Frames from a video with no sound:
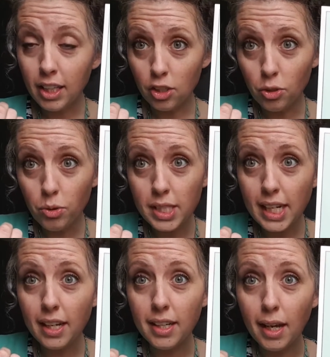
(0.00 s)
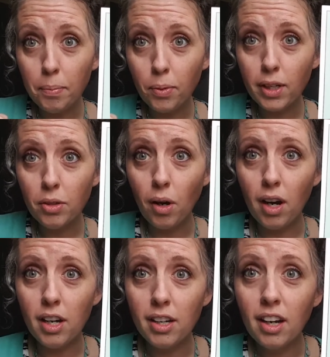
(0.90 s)
Can you stand up where you
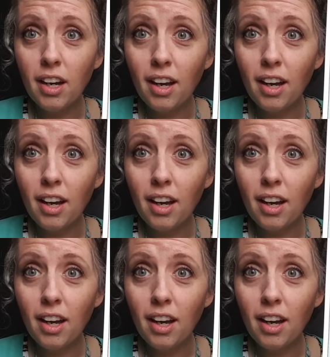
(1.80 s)
are?